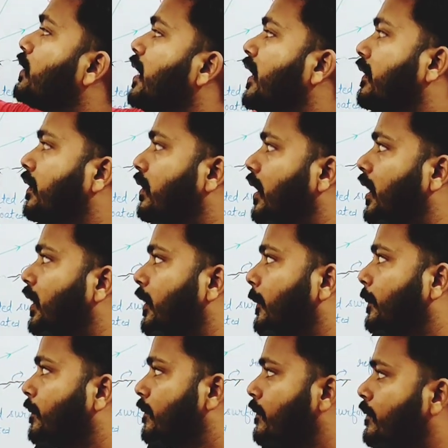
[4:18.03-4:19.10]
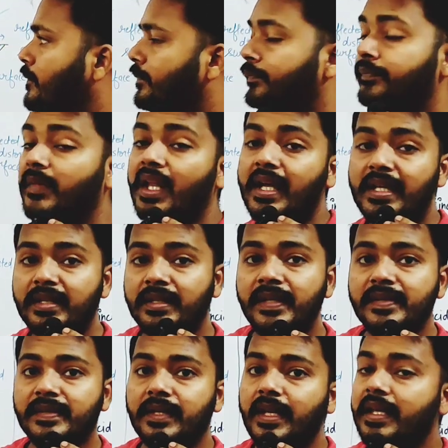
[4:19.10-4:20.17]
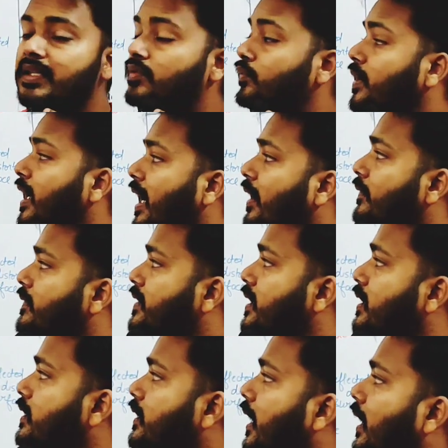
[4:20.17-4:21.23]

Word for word: on the screen. In this case, we have seen